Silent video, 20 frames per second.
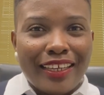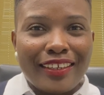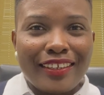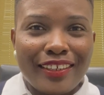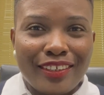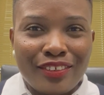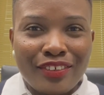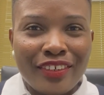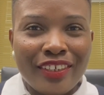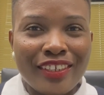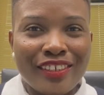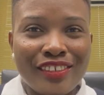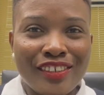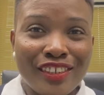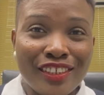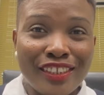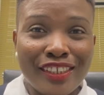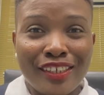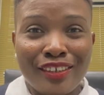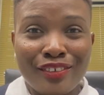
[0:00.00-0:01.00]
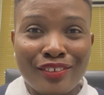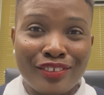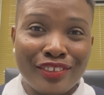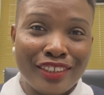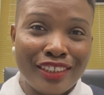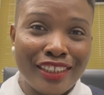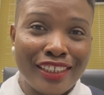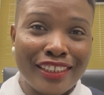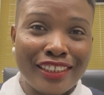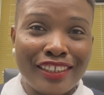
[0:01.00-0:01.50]
your girl is now on
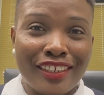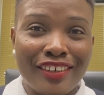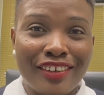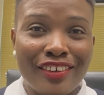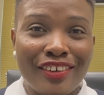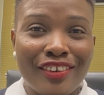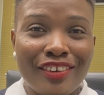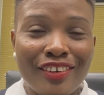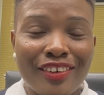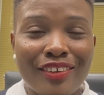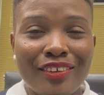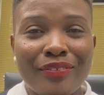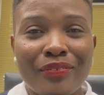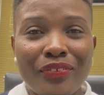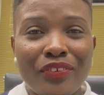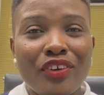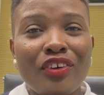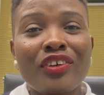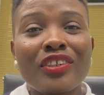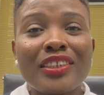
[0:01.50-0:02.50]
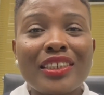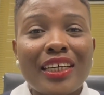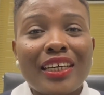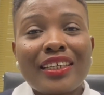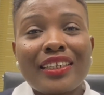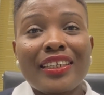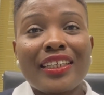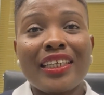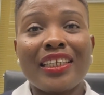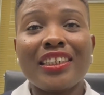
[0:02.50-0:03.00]
TikTok
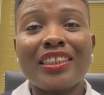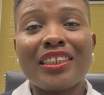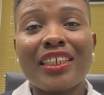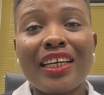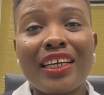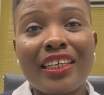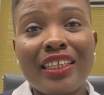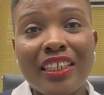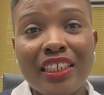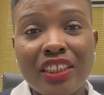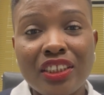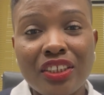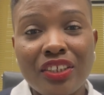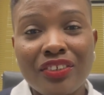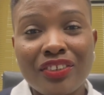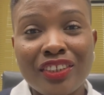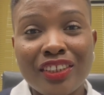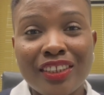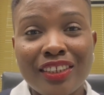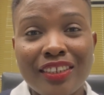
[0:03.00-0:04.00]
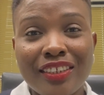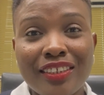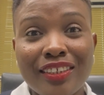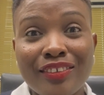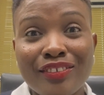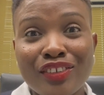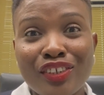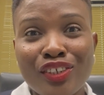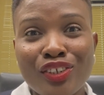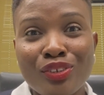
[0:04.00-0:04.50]
under Naija HR Chic.
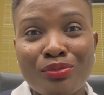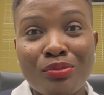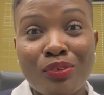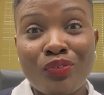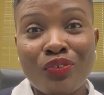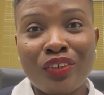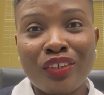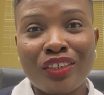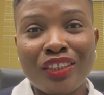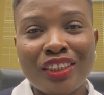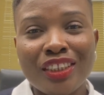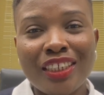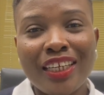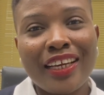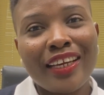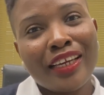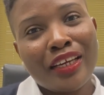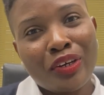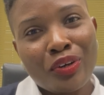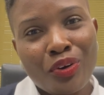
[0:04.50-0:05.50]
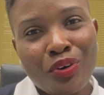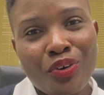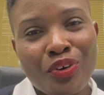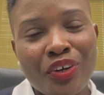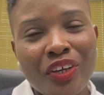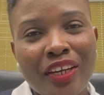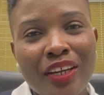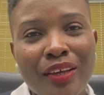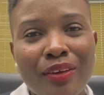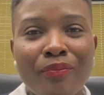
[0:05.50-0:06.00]
I'm trying to be very shy and
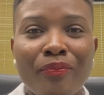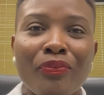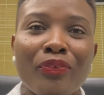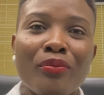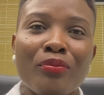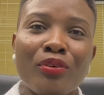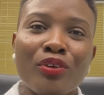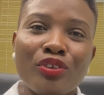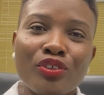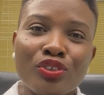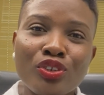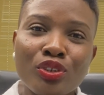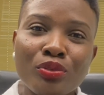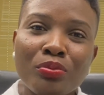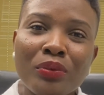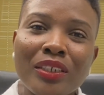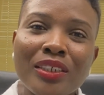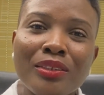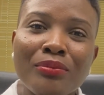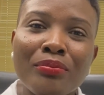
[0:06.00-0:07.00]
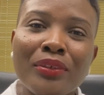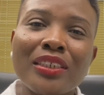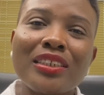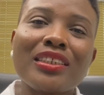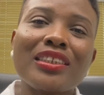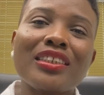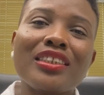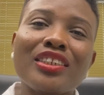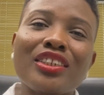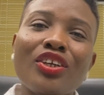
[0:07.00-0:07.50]
coy there, but also spread the
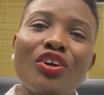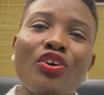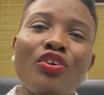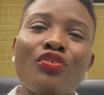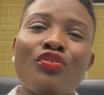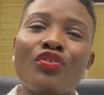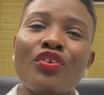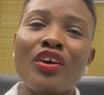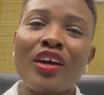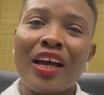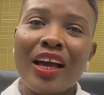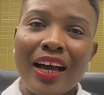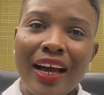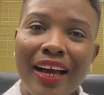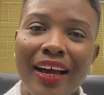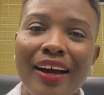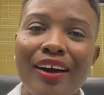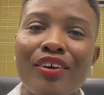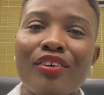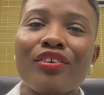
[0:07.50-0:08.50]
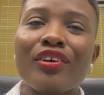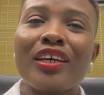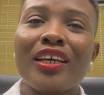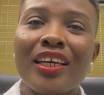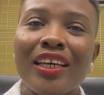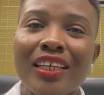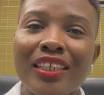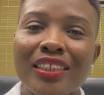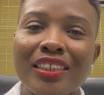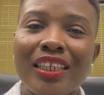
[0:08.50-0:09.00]
message of how
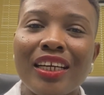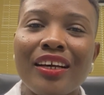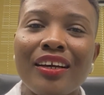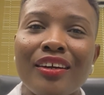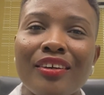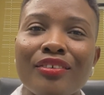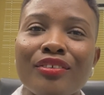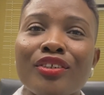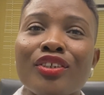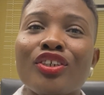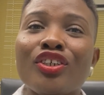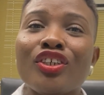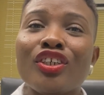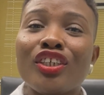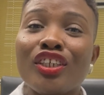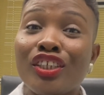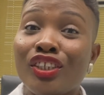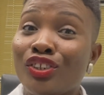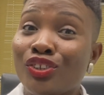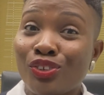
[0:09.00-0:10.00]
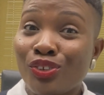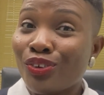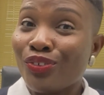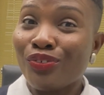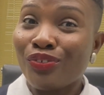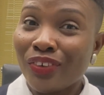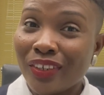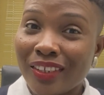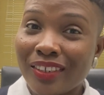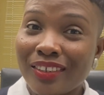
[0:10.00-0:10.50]
HR is your
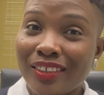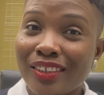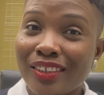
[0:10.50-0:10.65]
friend,